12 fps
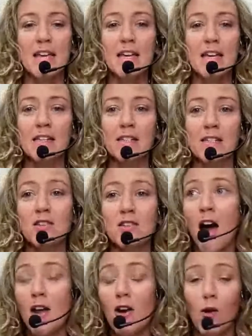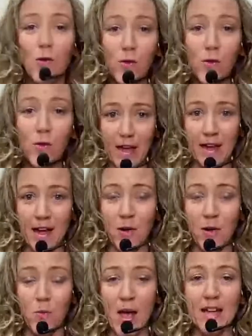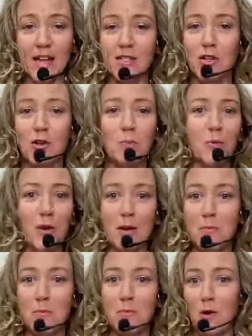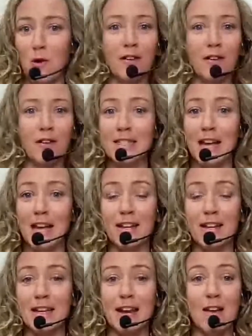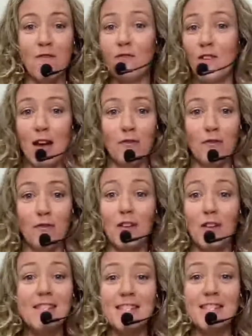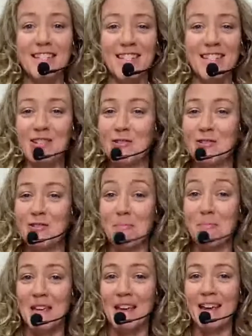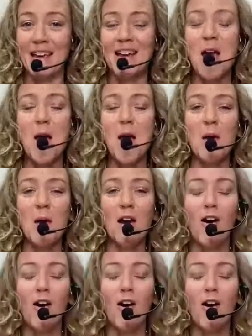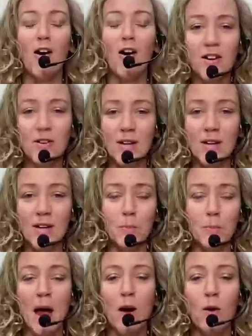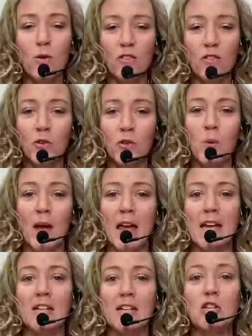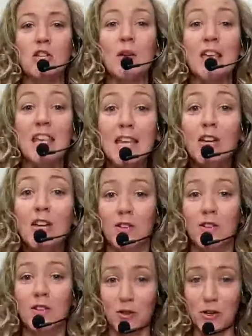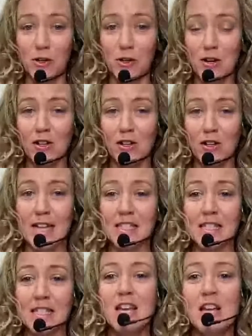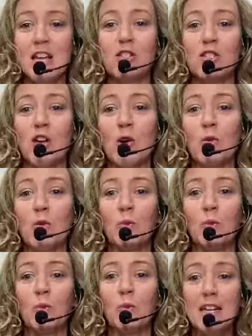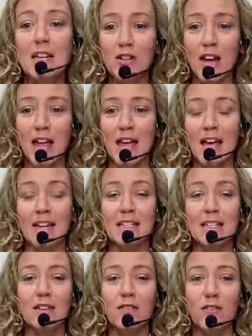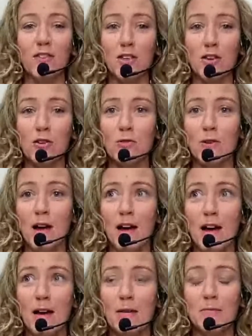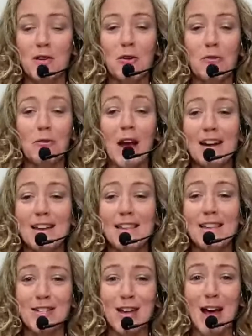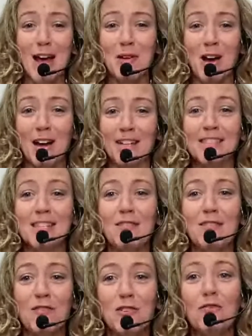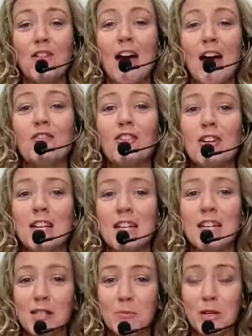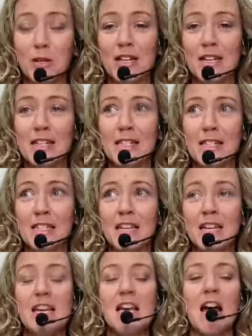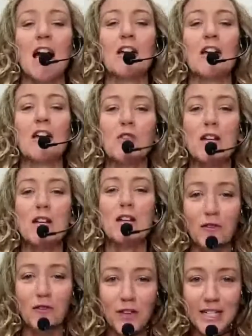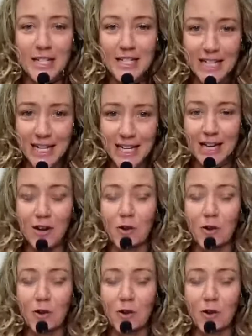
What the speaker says: is not only a way to bring more vitality and effervescence to your being, but also it's a powerful way to heal your adrenal glands. So raise your hand if write it in the chat box if you've ever experienced adrenal fatigue